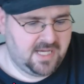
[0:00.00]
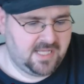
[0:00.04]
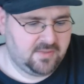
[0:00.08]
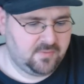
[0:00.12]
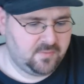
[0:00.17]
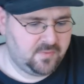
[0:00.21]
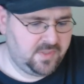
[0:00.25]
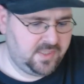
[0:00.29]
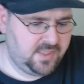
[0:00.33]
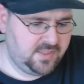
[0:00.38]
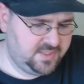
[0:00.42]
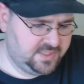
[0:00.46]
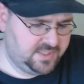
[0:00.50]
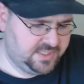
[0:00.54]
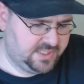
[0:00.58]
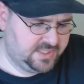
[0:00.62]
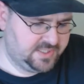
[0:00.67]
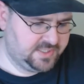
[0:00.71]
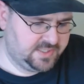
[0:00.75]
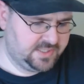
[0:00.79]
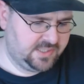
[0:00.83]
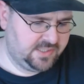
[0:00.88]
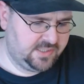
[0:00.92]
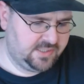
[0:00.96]
By the way, this
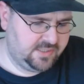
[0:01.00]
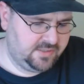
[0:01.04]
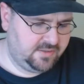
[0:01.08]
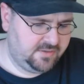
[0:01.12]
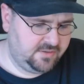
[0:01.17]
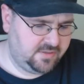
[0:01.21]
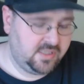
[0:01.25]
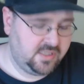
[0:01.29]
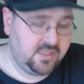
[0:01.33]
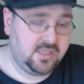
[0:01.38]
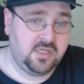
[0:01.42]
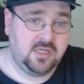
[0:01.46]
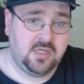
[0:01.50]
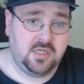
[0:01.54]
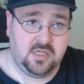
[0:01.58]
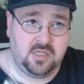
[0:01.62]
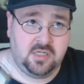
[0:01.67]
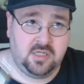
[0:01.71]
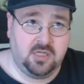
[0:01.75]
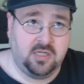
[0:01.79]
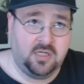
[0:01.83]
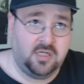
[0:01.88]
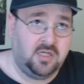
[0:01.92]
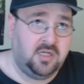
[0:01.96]
is a
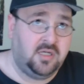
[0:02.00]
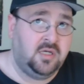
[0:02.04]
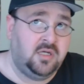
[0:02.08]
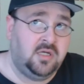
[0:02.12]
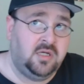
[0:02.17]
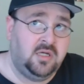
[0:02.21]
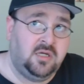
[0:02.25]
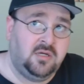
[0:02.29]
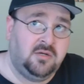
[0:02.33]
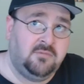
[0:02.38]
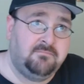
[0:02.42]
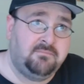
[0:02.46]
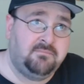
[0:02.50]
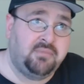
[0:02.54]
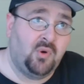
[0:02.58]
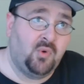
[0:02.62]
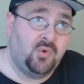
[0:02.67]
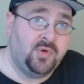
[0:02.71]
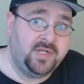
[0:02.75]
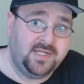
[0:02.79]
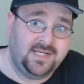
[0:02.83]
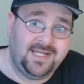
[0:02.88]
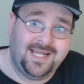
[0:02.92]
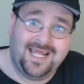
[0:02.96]

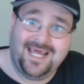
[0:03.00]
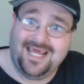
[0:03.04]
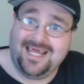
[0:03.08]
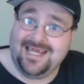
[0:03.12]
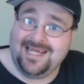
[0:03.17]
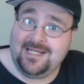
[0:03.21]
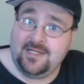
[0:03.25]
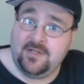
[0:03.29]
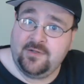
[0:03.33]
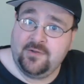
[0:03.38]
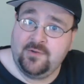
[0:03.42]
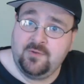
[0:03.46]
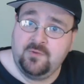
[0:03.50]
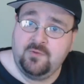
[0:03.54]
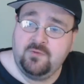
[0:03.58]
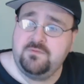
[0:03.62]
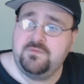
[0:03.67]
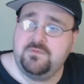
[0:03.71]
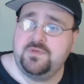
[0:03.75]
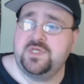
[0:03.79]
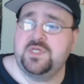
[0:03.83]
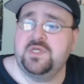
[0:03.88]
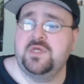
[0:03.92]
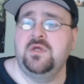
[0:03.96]
0.9
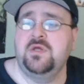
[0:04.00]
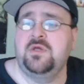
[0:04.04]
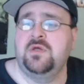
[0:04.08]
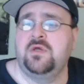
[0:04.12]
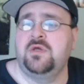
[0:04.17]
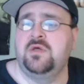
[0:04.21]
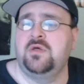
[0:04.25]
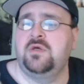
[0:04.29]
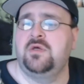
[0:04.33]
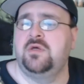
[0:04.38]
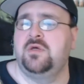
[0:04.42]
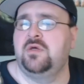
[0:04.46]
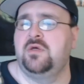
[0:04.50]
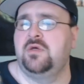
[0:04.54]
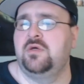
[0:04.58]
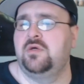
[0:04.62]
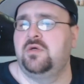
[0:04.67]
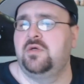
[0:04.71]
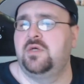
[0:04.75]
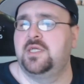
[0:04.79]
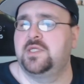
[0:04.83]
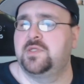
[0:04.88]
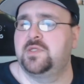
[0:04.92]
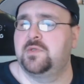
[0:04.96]
ohms.
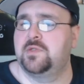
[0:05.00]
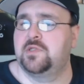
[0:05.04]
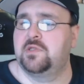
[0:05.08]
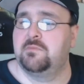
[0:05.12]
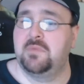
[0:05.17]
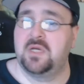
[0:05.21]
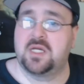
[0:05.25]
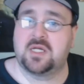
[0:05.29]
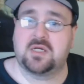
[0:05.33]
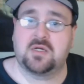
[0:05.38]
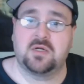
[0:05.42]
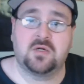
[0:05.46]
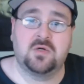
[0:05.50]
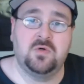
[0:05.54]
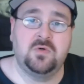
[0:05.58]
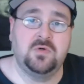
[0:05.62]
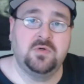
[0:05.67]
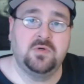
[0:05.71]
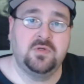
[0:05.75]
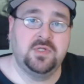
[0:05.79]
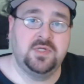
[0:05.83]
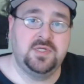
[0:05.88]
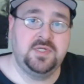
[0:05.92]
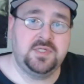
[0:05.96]
That's what the
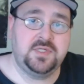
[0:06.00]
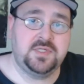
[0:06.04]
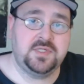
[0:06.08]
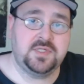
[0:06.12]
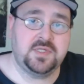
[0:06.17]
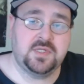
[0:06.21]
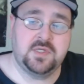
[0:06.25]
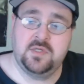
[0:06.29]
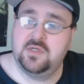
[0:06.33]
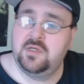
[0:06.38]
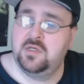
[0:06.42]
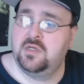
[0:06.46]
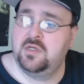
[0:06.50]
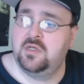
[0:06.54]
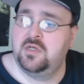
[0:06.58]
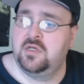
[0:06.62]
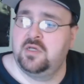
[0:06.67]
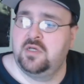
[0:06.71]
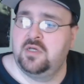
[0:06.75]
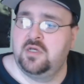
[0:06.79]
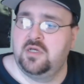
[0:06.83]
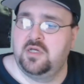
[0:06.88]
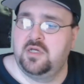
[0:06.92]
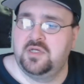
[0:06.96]
microcoil is.
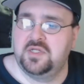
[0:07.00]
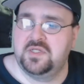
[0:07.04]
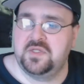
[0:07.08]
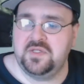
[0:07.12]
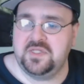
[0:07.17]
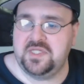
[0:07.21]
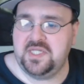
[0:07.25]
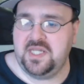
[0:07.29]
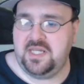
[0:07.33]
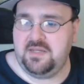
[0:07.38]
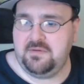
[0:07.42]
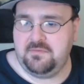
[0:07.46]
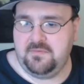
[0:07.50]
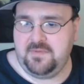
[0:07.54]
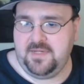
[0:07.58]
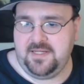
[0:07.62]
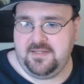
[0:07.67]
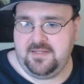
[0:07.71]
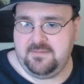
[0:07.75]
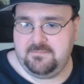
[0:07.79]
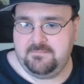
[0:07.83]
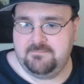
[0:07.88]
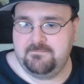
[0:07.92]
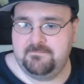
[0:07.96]
So let's have a
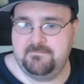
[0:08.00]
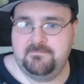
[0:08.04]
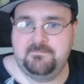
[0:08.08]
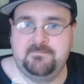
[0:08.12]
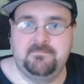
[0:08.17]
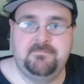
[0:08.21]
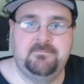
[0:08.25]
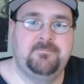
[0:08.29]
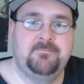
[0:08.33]
vape.